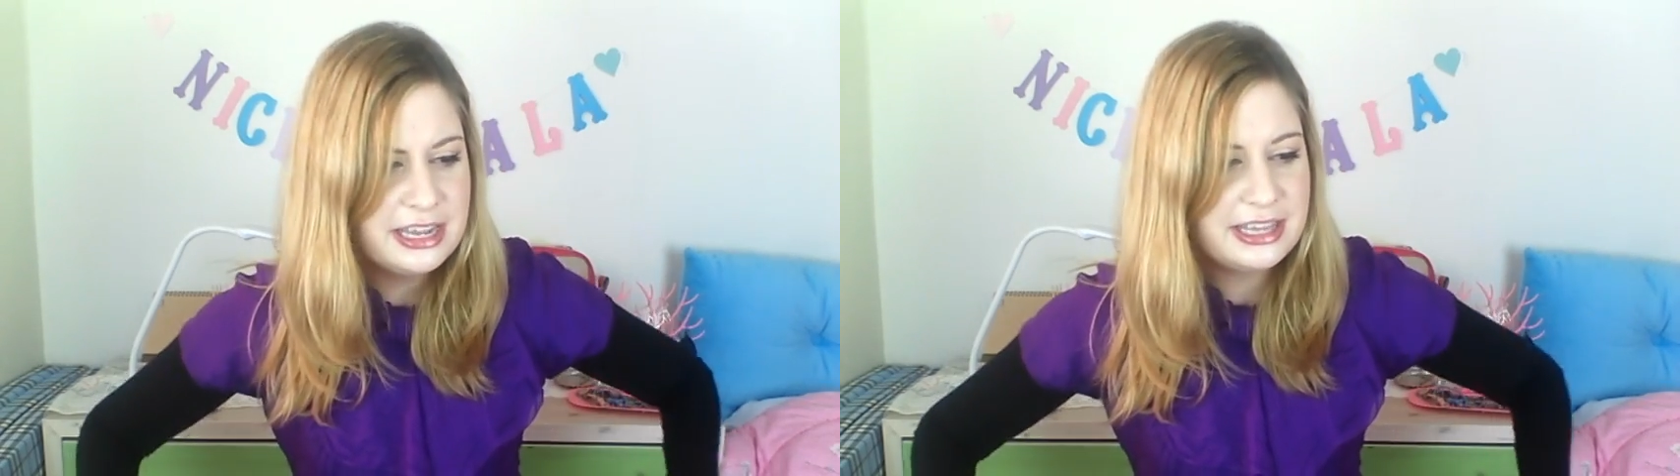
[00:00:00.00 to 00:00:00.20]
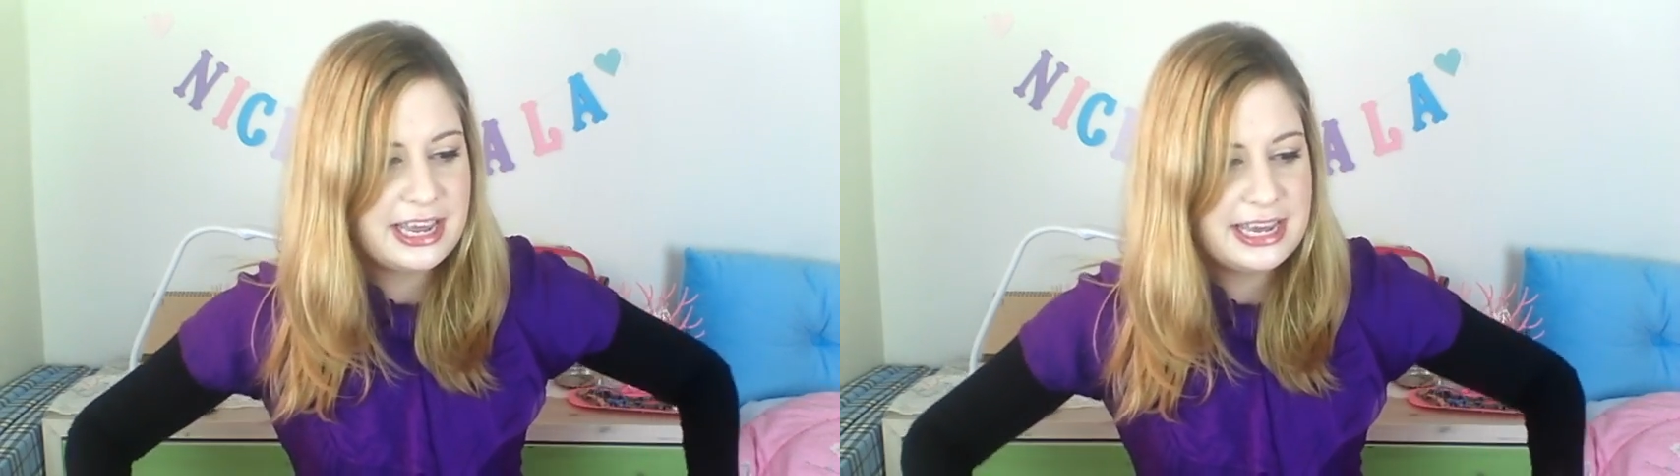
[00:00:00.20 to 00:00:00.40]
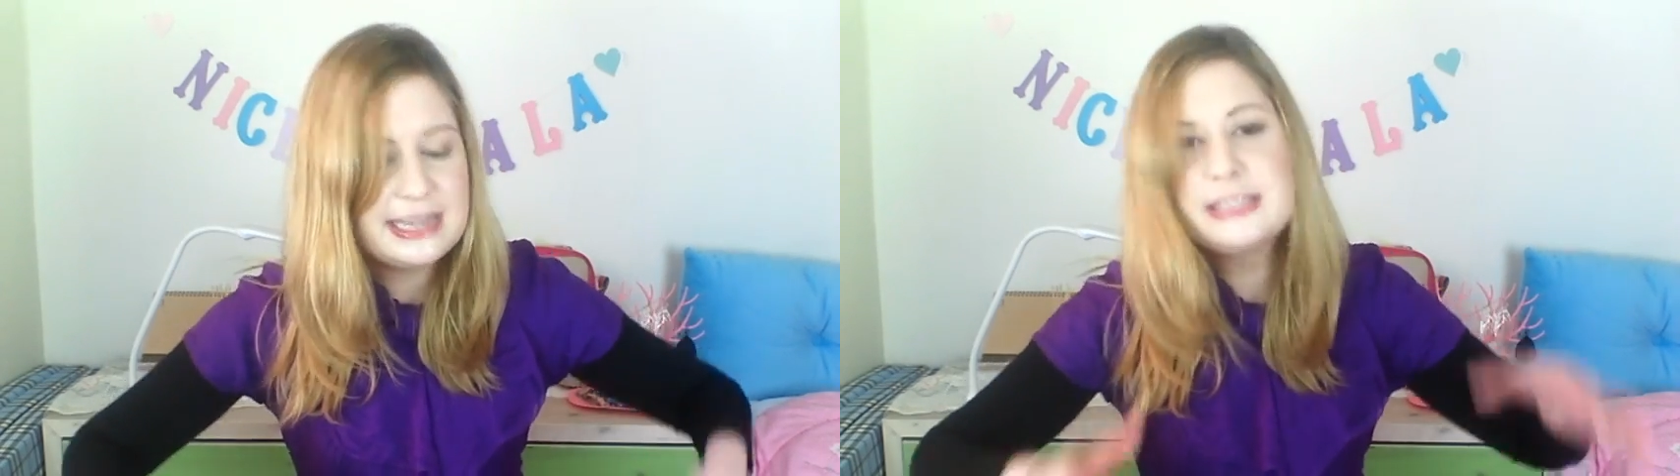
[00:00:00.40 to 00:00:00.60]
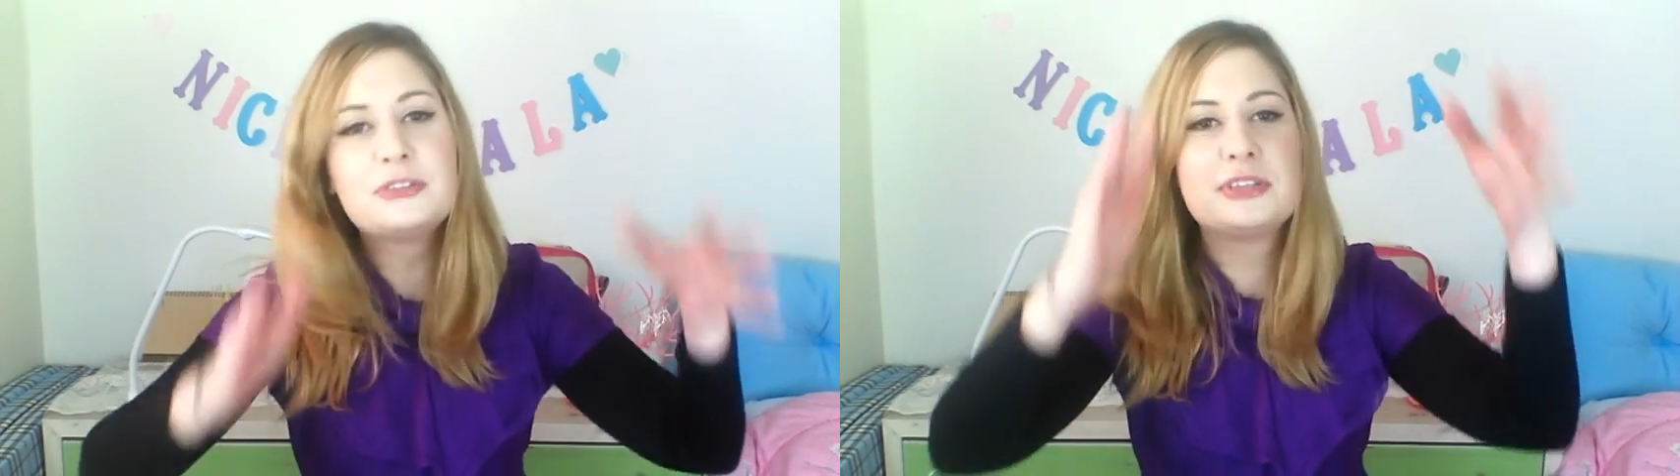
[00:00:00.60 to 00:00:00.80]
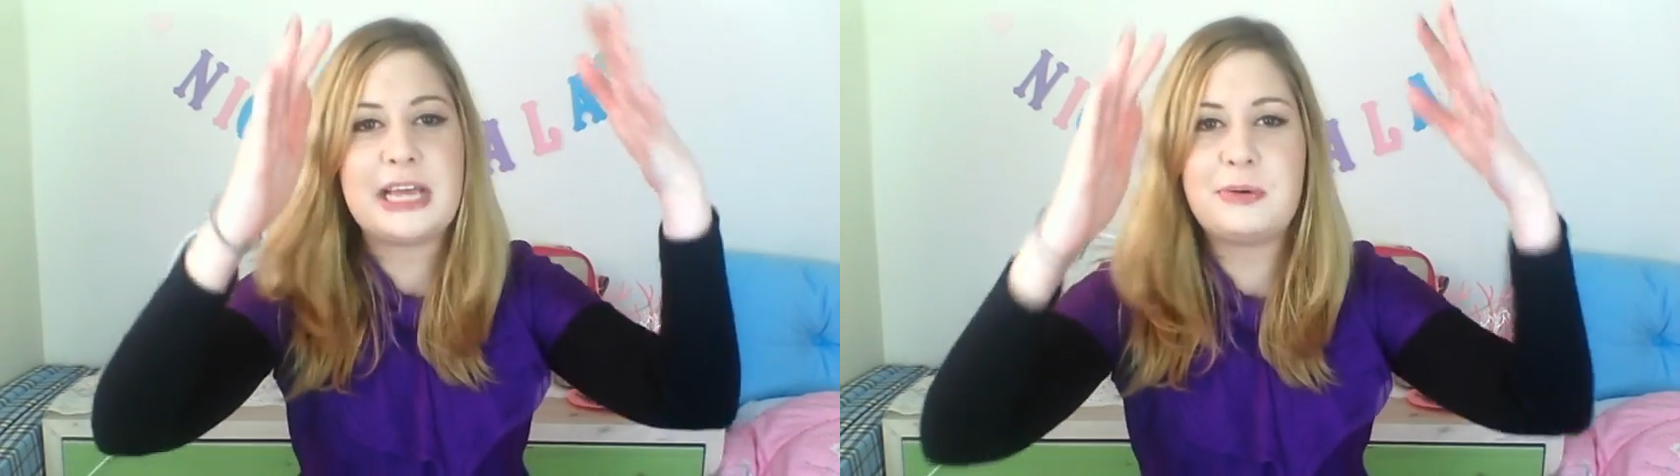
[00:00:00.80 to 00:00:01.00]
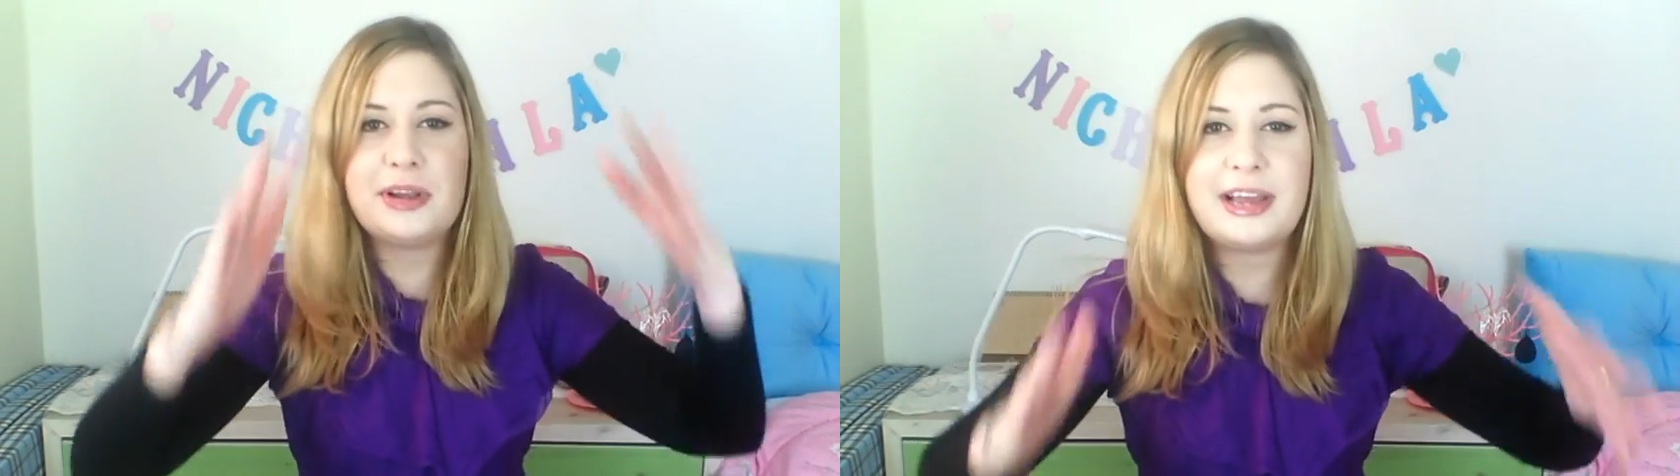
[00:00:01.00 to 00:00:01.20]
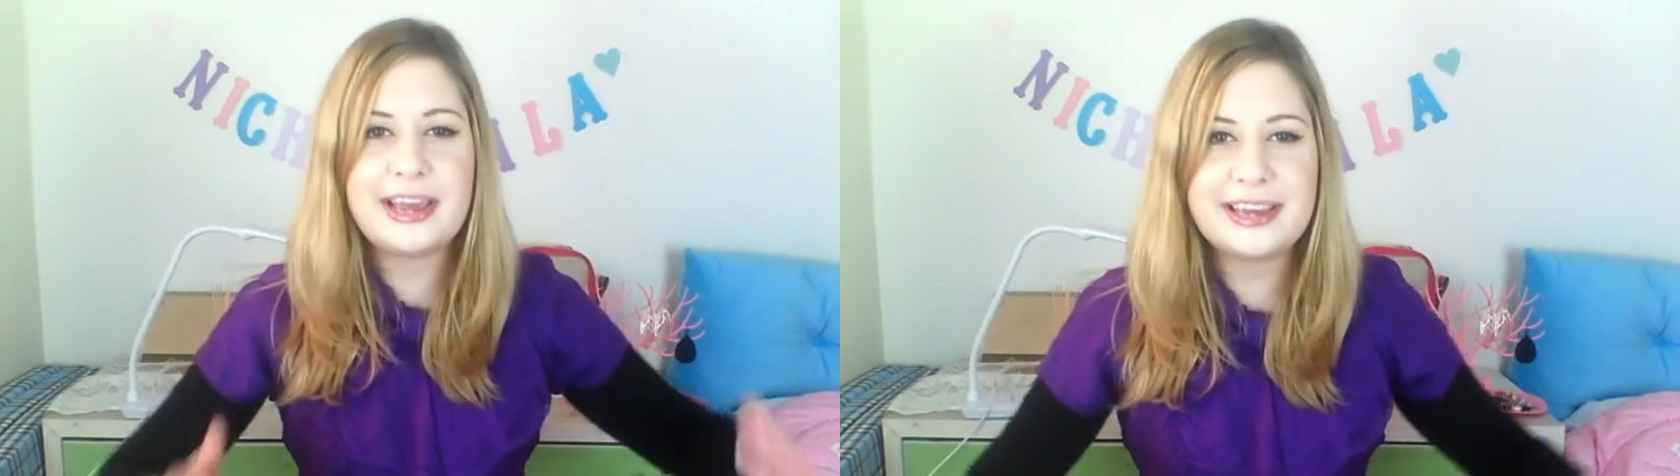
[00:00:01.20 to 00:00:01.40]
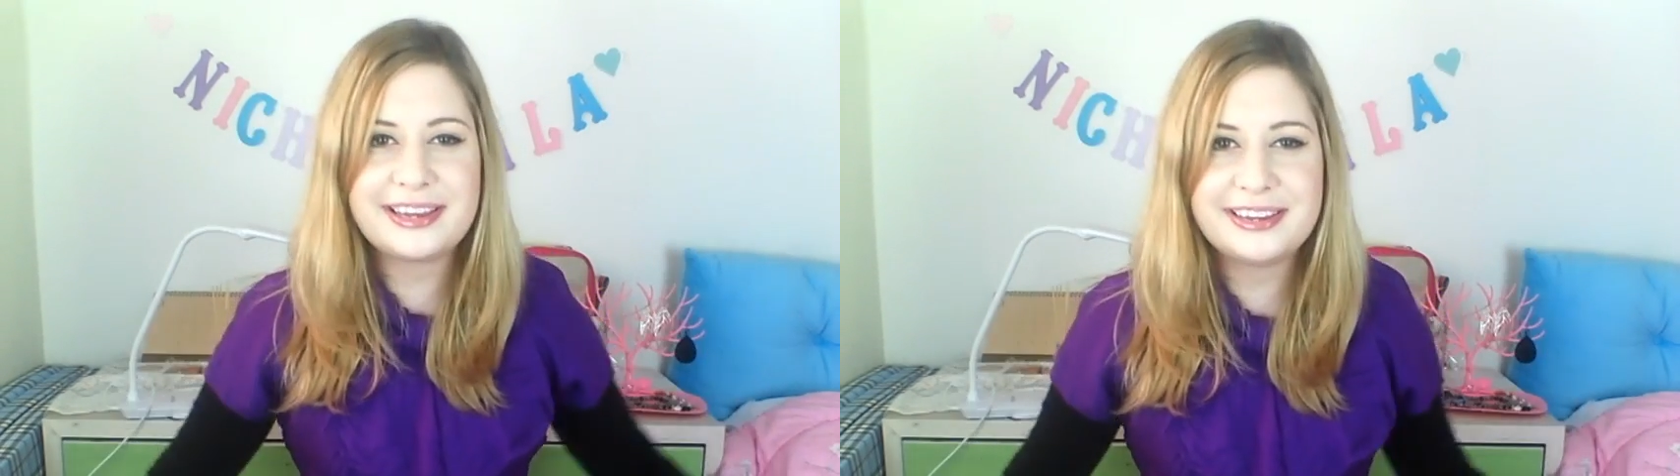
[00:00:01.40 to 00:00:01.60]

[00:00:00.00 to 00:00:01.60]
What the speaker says: easels that were like,